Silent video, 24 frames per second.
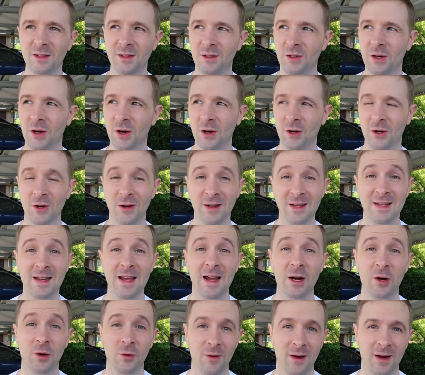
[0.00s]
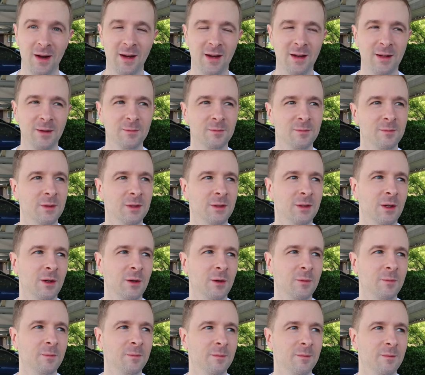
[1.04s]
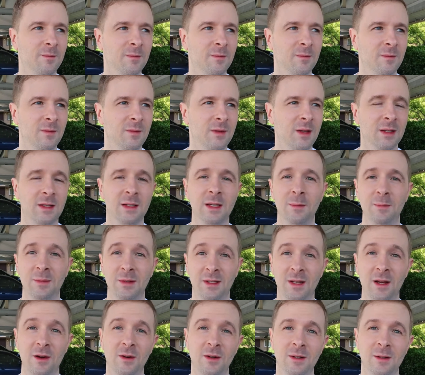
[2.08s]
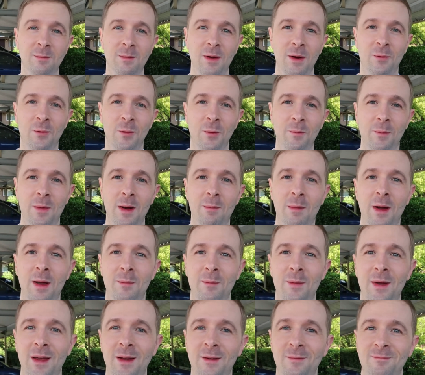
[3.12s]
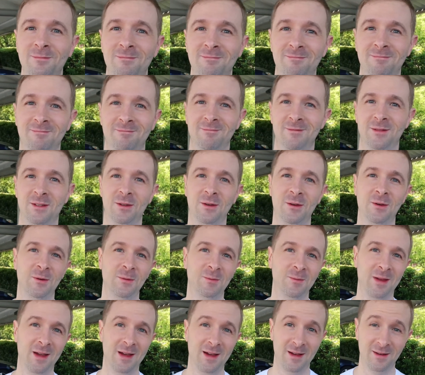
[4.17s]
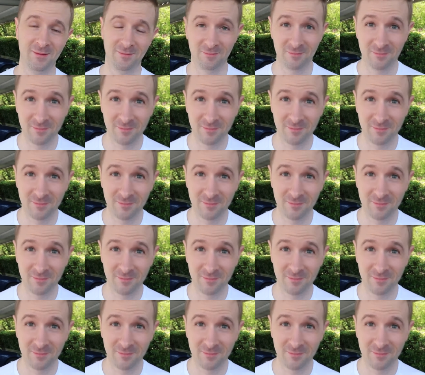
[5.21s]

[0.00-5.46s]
darker decorating. So it's upstairs in my room by my bed. So yeah,